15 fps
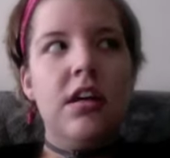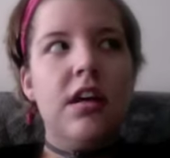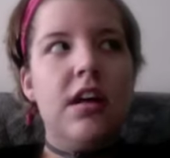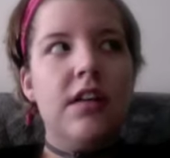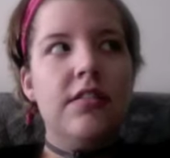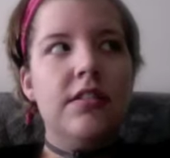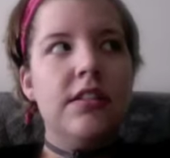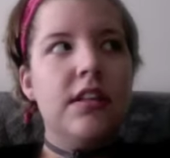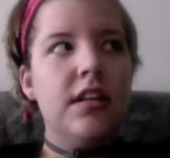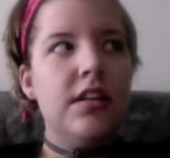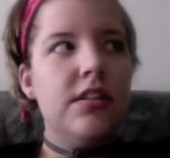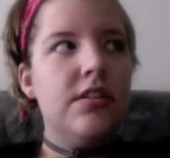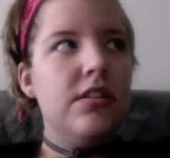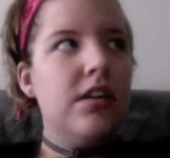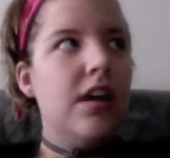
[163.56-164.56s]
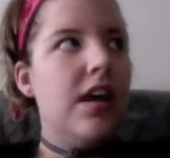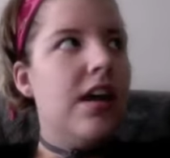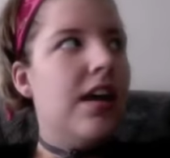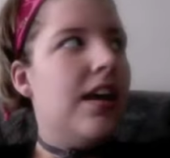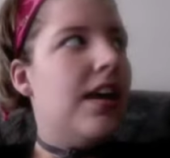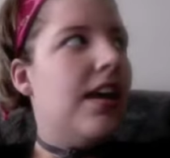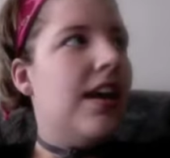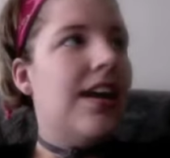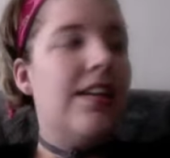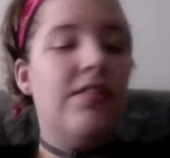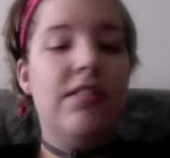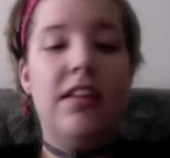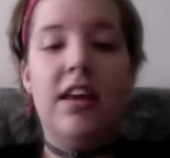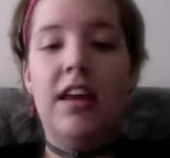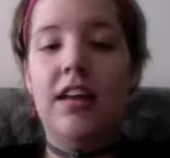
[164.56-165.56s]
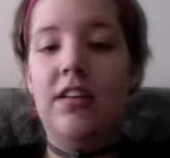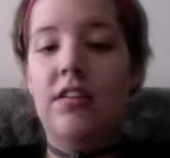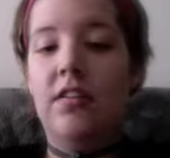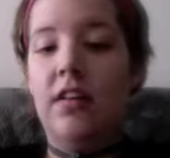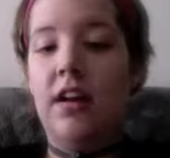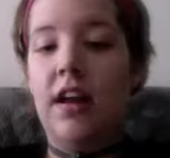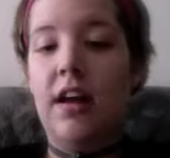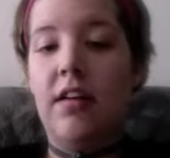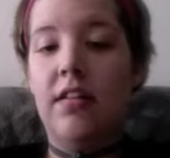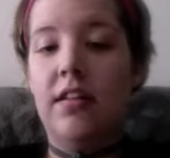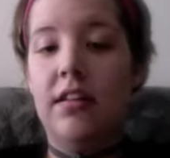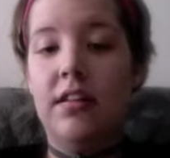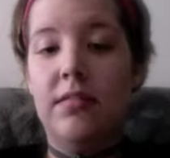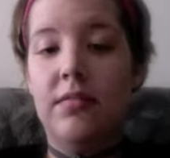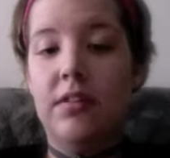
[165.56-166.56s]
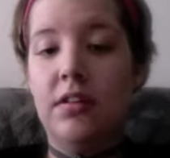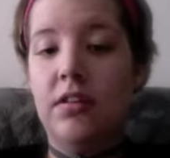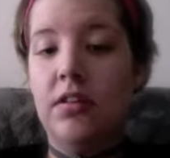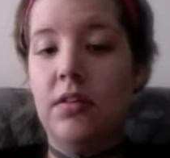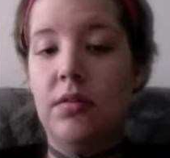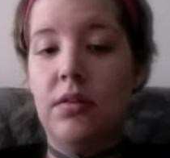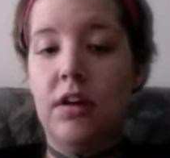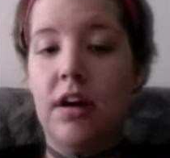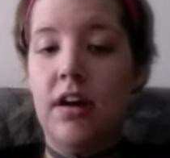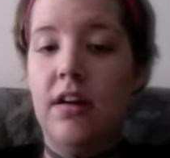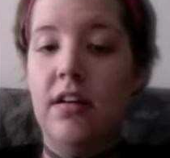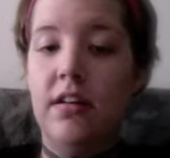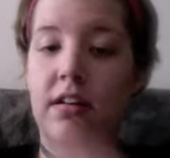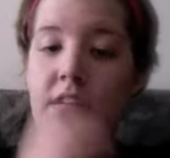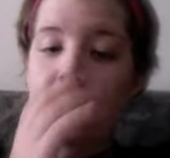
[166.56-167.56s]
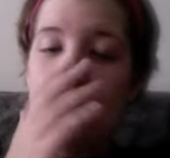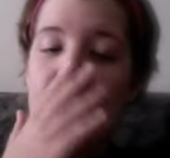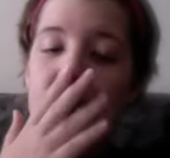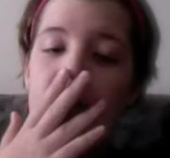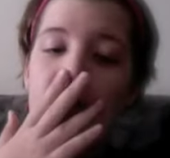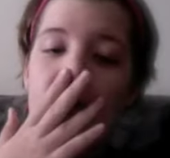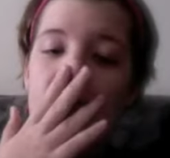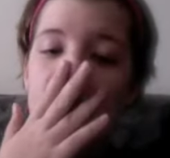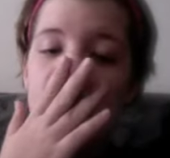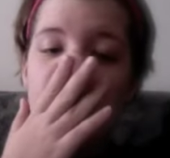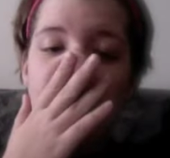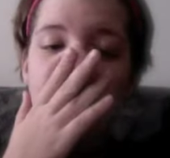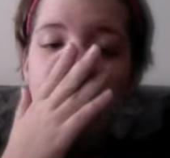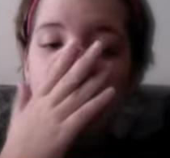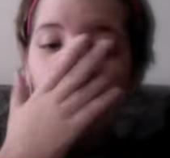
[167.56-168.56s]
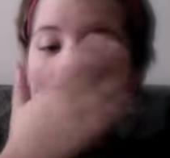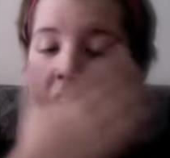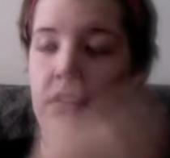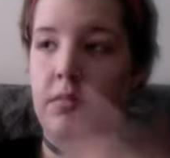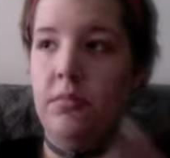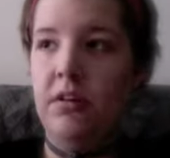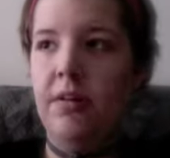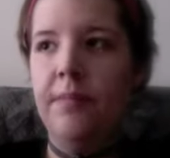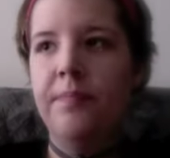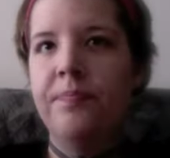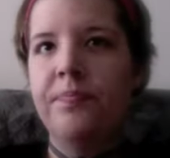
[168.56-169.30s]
was gonna try, I really can't do it now because I'm just so tired and I don't really feel good, but